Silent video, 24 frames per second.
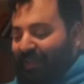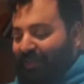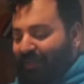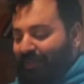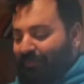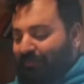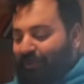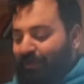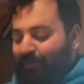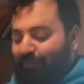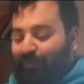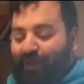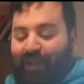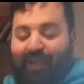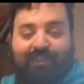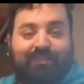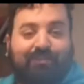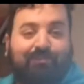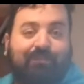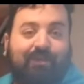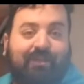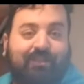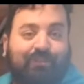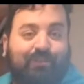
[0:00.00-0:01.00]
I'm gonna wait
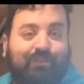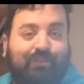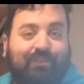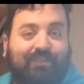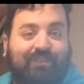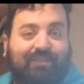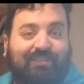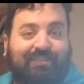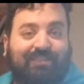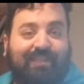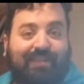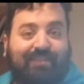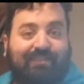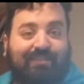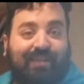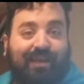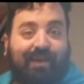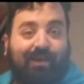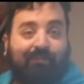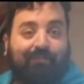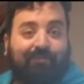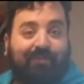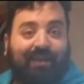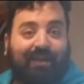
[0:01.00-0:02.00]
to make sure this sets
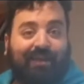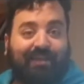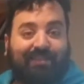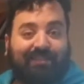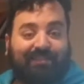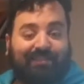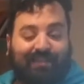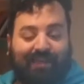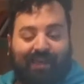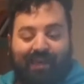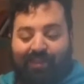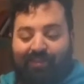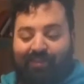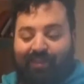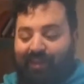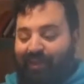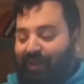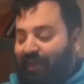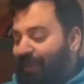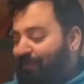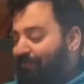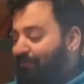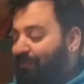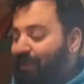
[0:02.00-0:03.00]
up nice and
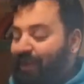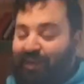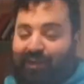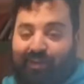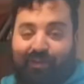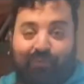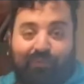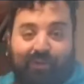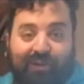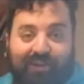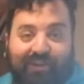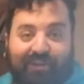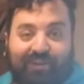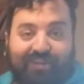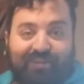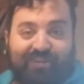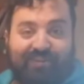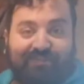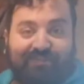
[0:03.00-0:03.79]
then I'm ready to work.